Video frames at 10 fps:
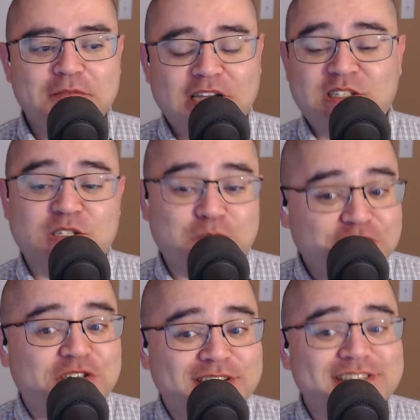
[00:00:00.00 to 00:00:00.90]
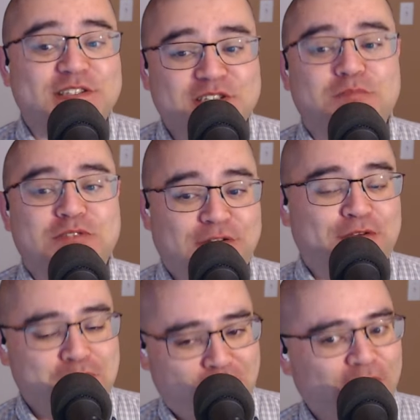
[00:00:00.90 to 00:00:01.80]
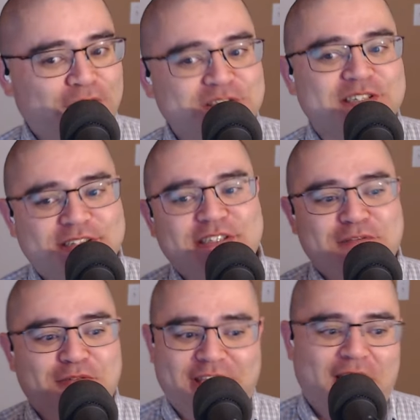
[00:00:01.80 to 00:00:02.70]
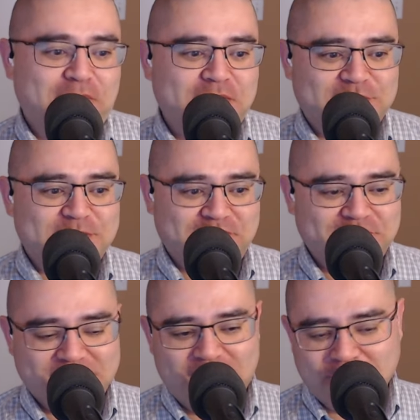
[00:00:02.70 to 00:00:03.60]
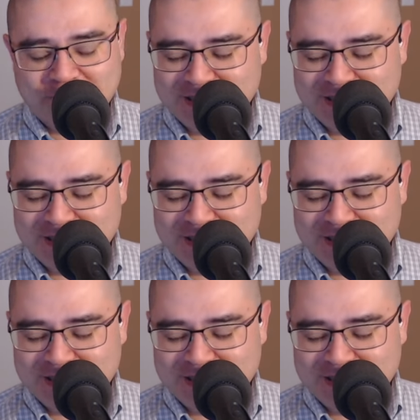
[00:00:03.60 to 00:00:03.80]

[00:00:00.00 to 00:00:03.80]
My suspicion is is a specific part of CEC, but yeah, it's yeah.